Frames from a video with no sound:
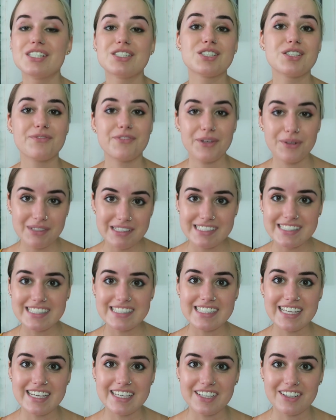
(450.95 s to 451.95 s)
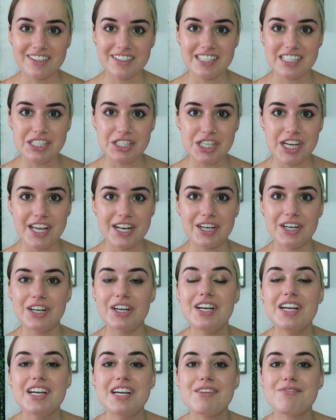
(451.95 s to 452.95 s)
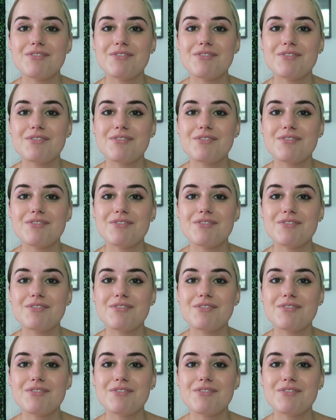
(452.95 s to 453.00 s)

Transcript: So if you want to see that here on this channel,